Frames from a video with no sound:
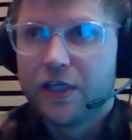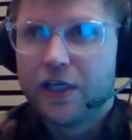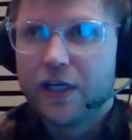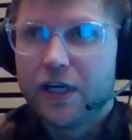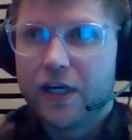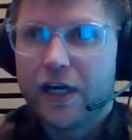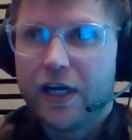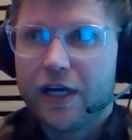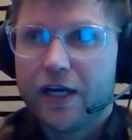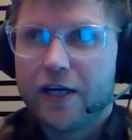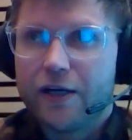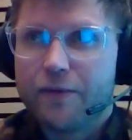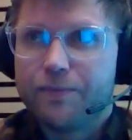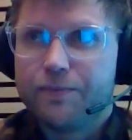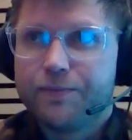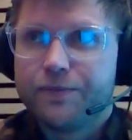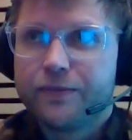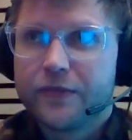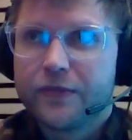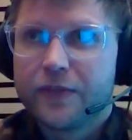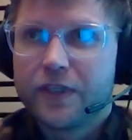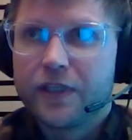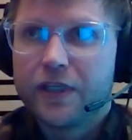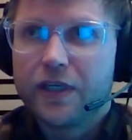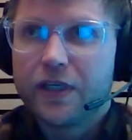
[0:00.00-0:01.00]

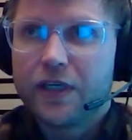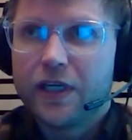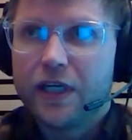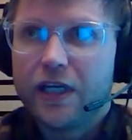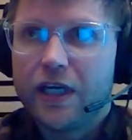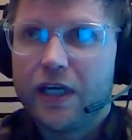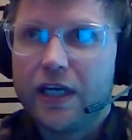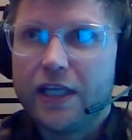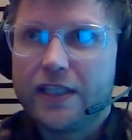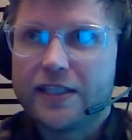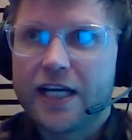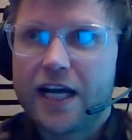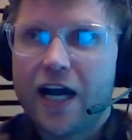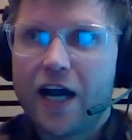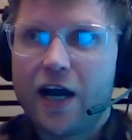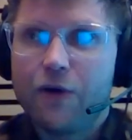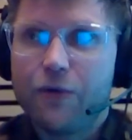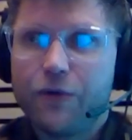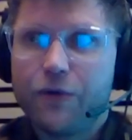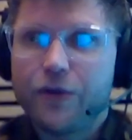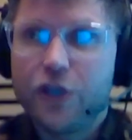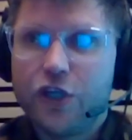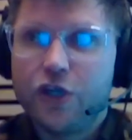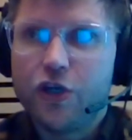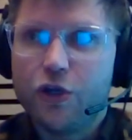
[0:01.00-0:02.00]
it's how
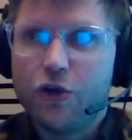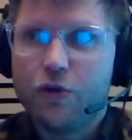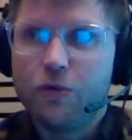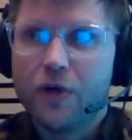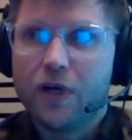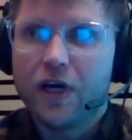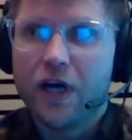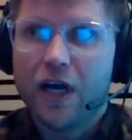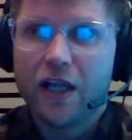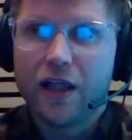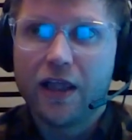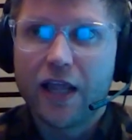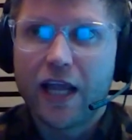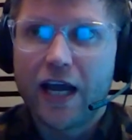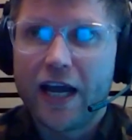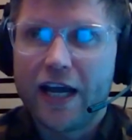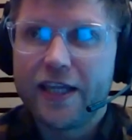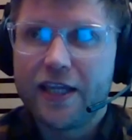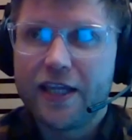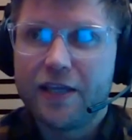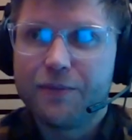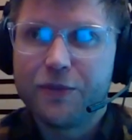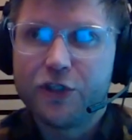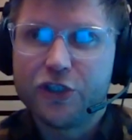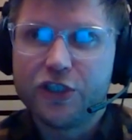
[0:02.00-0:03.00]
you
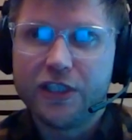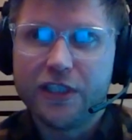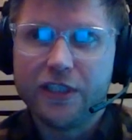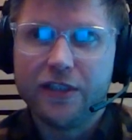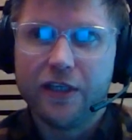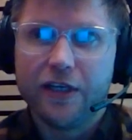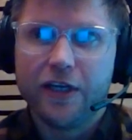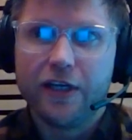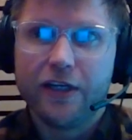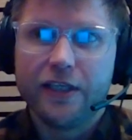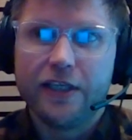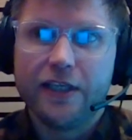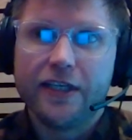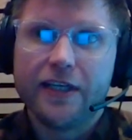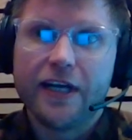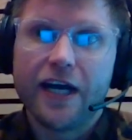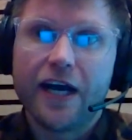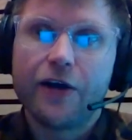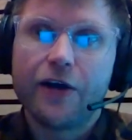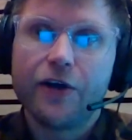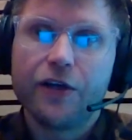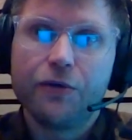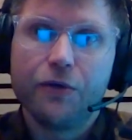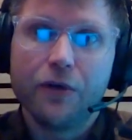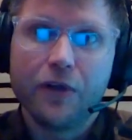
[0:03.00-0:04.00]
align the machine learning and
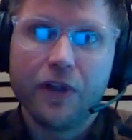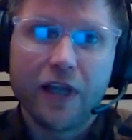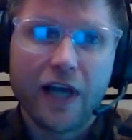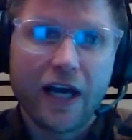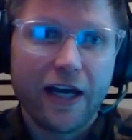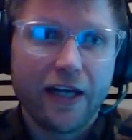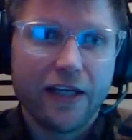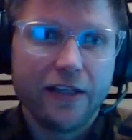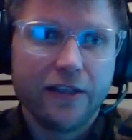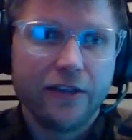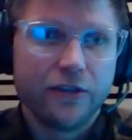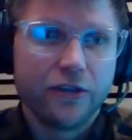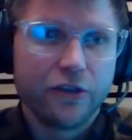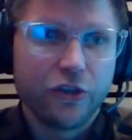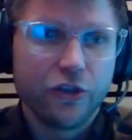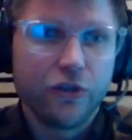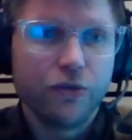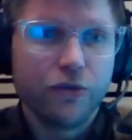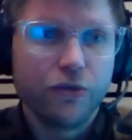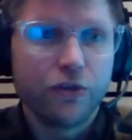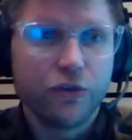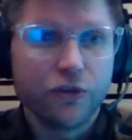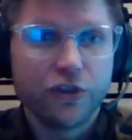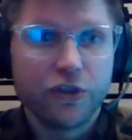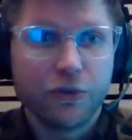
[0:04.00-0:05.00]
how you align
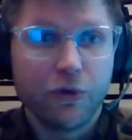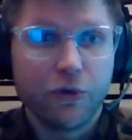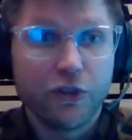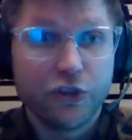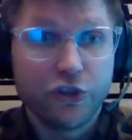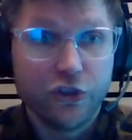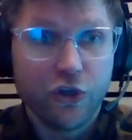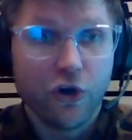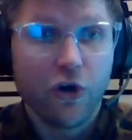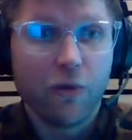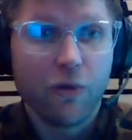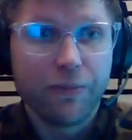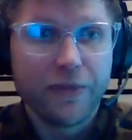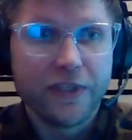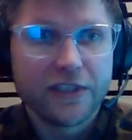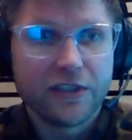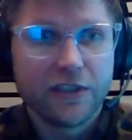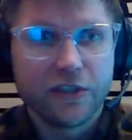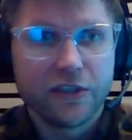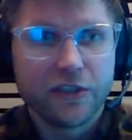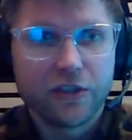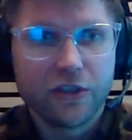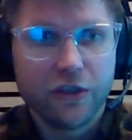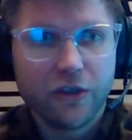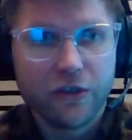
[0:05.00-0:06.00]
Google towards your
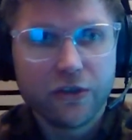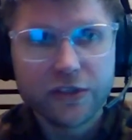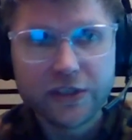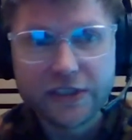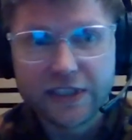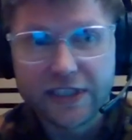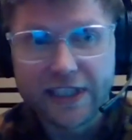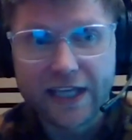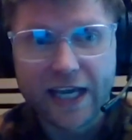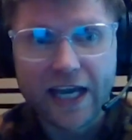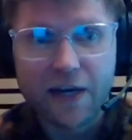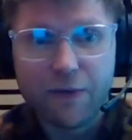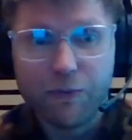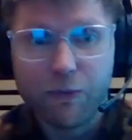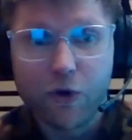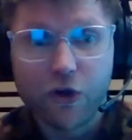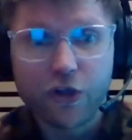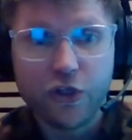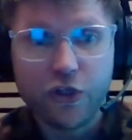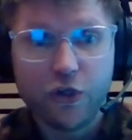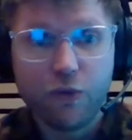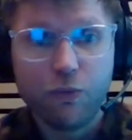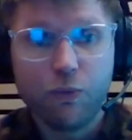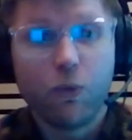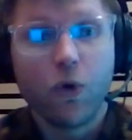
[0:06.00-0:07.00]
business goals to getting what
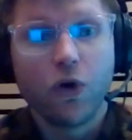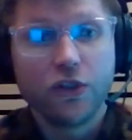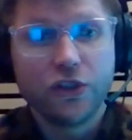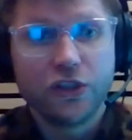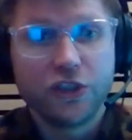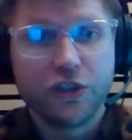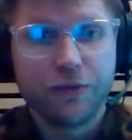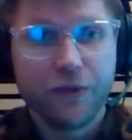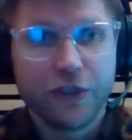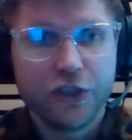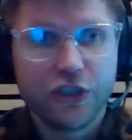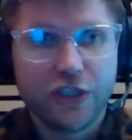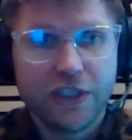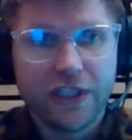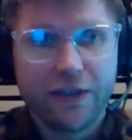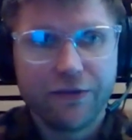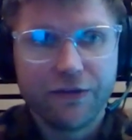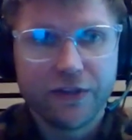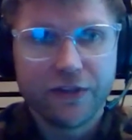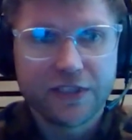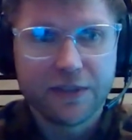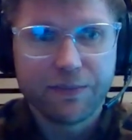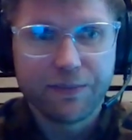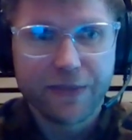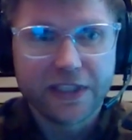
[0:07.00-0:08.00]
you want to achieve
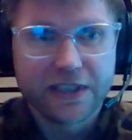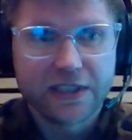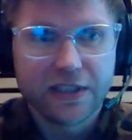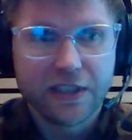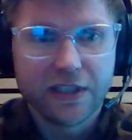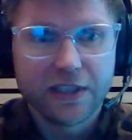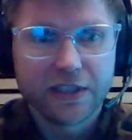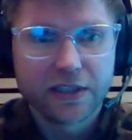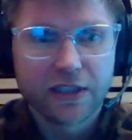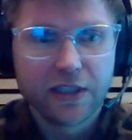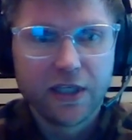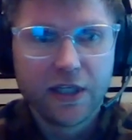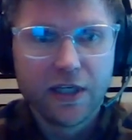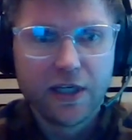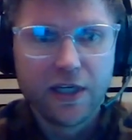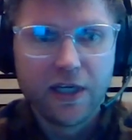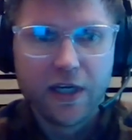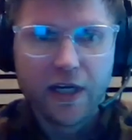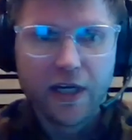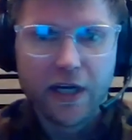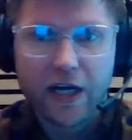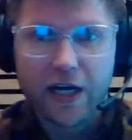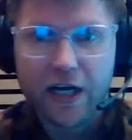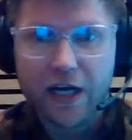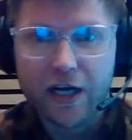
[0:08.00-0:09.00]
as a business,
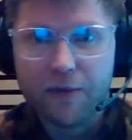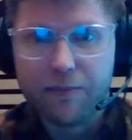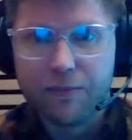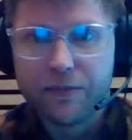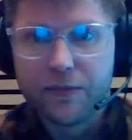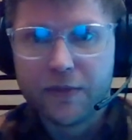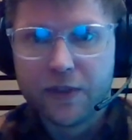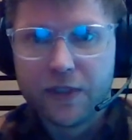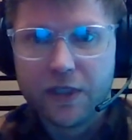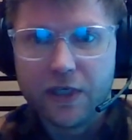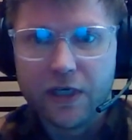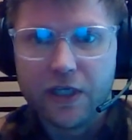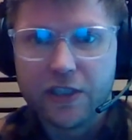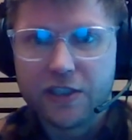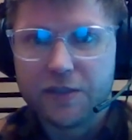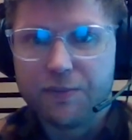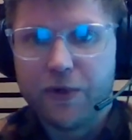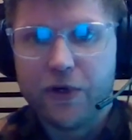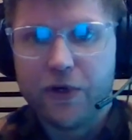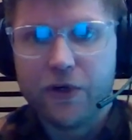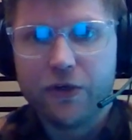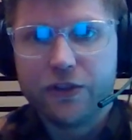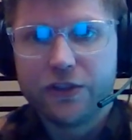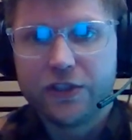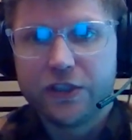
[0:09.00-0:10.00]
as
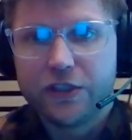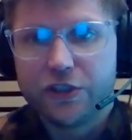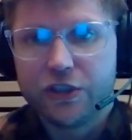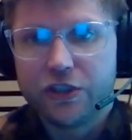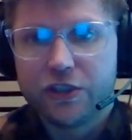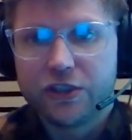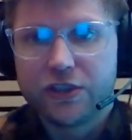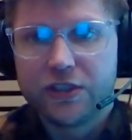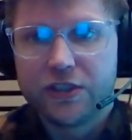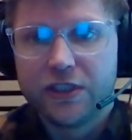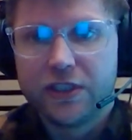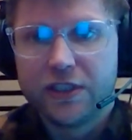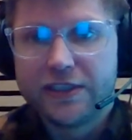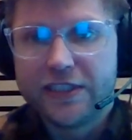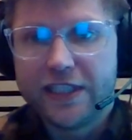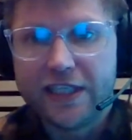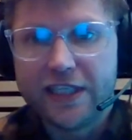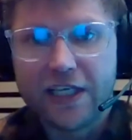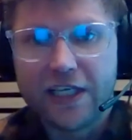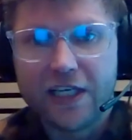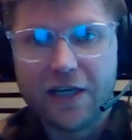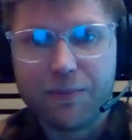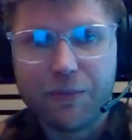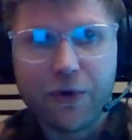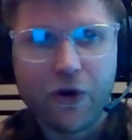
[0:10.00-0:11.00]
opposed to just
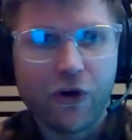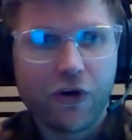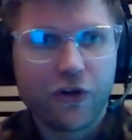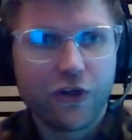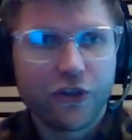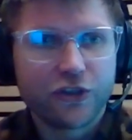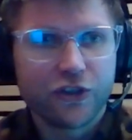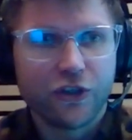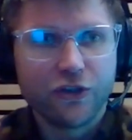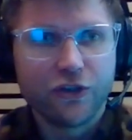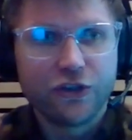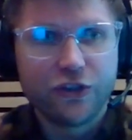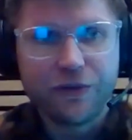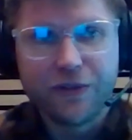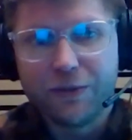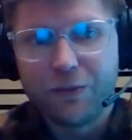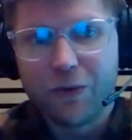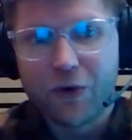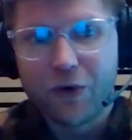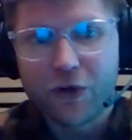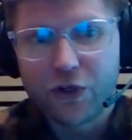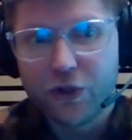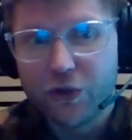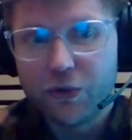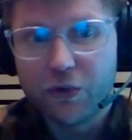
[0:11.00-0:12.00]
ticking a box or doing
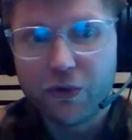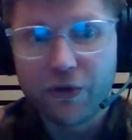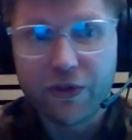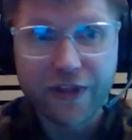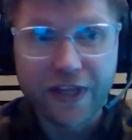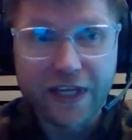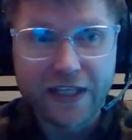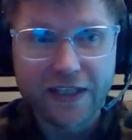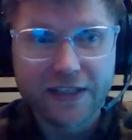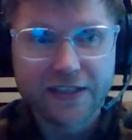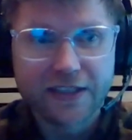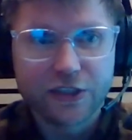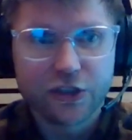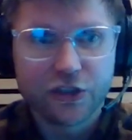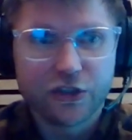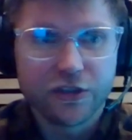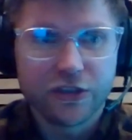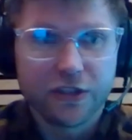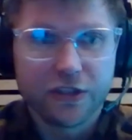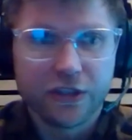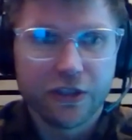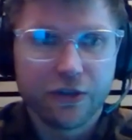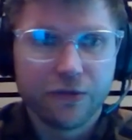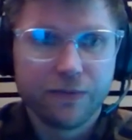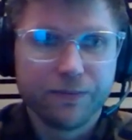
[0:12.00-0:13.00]
what Google thinks it should
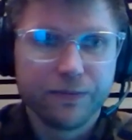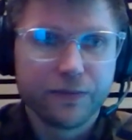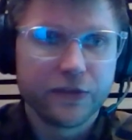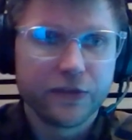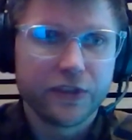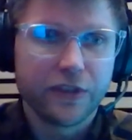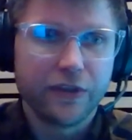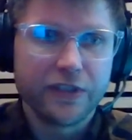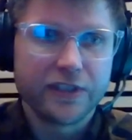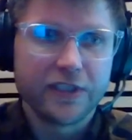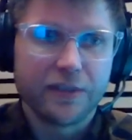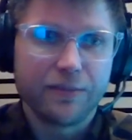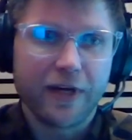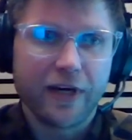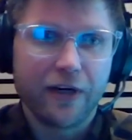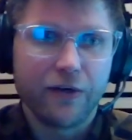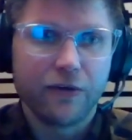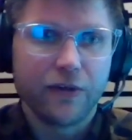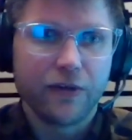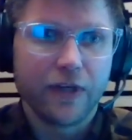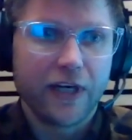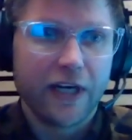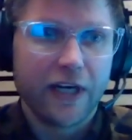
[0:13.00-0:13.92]
do. So it's about